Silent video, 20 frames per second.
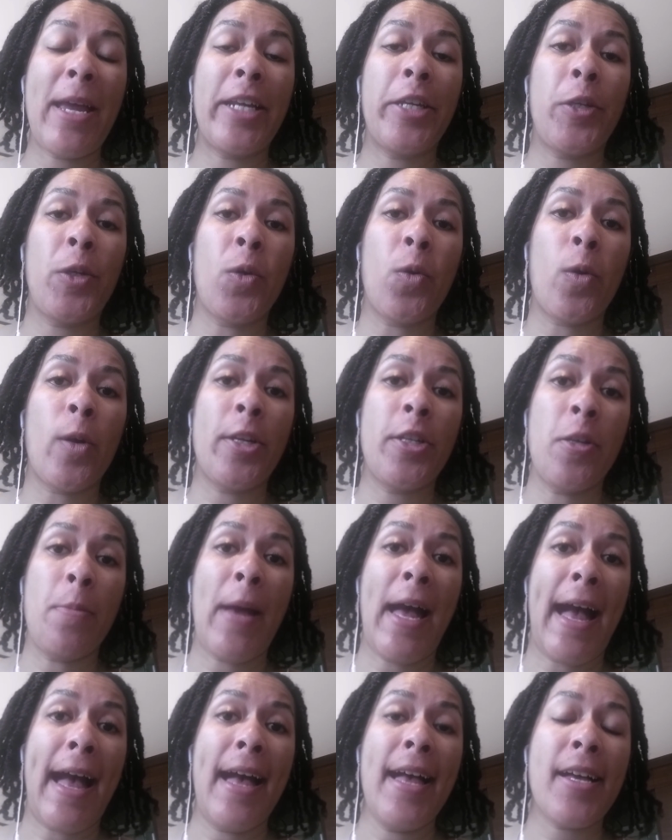made sure to
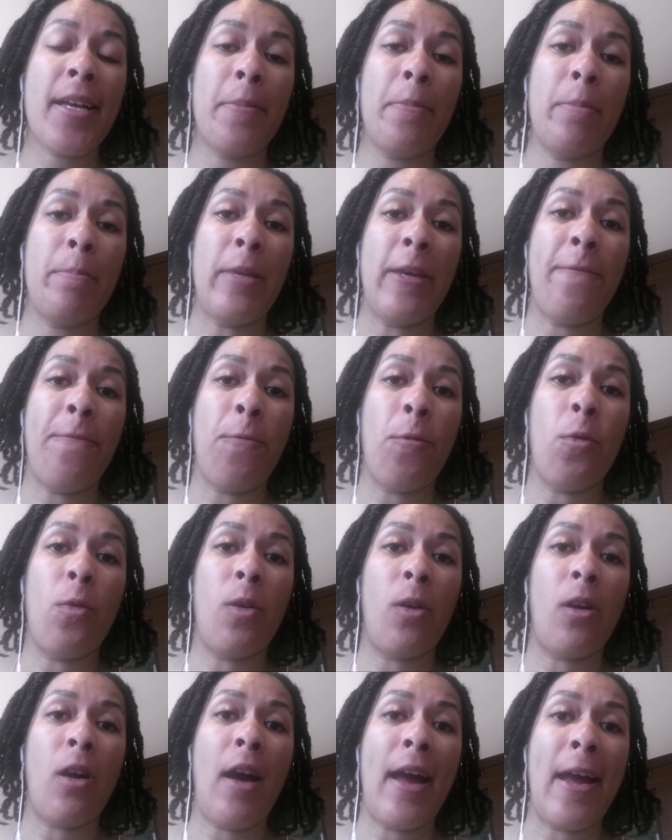pack
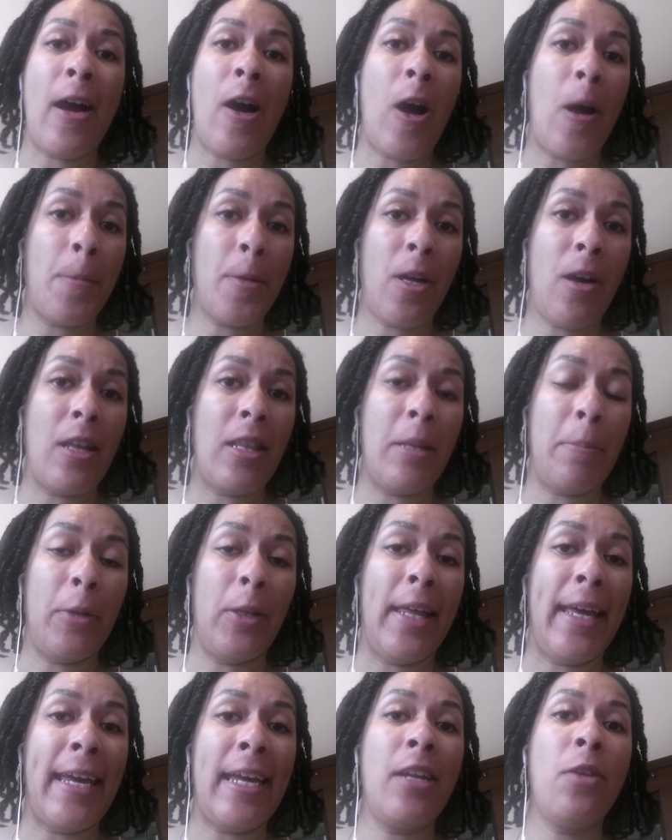before I hopped on the
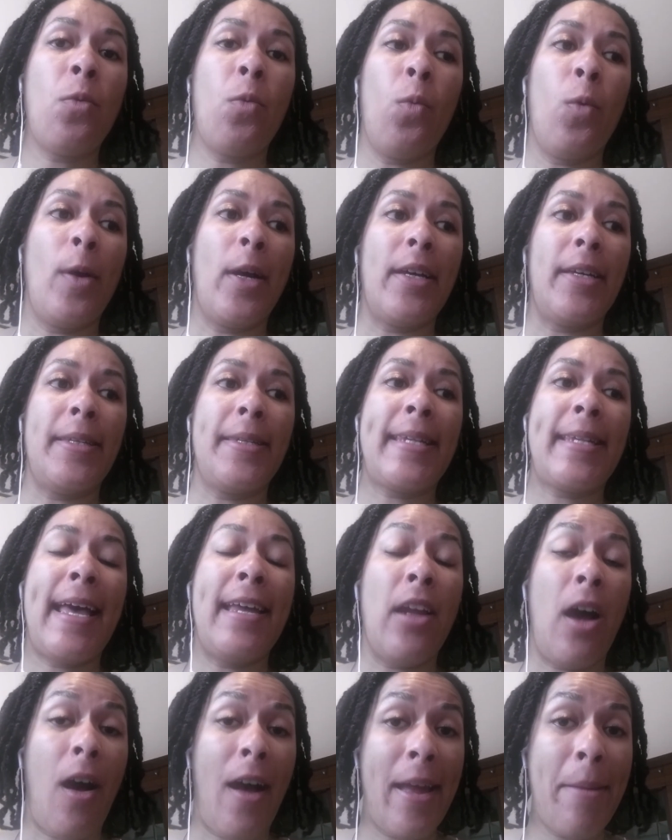plane was
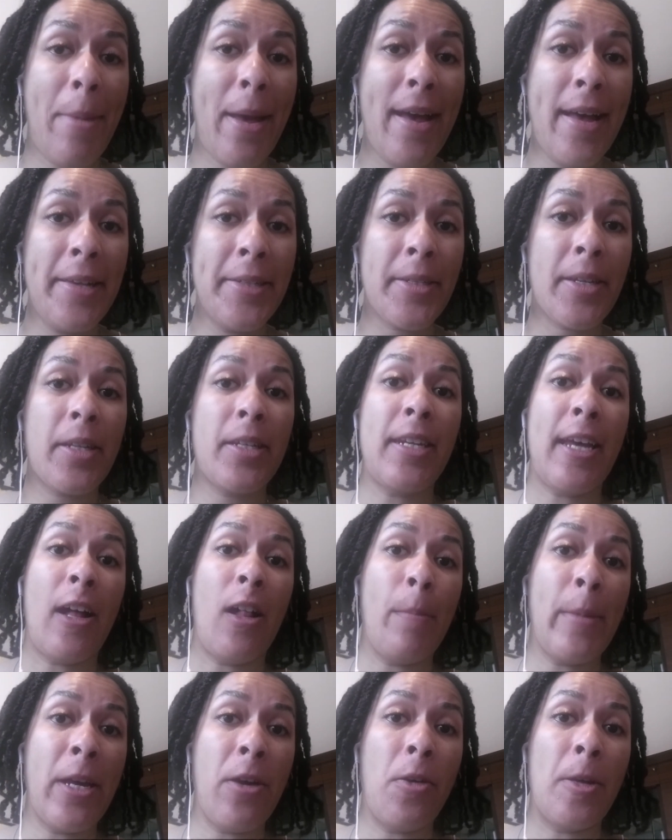an eye mask to
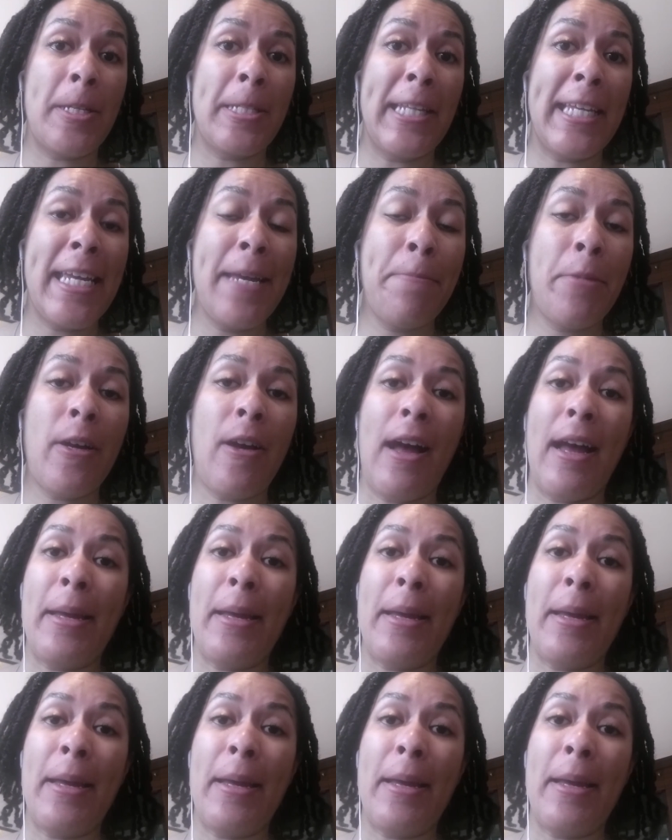help me go to sleep.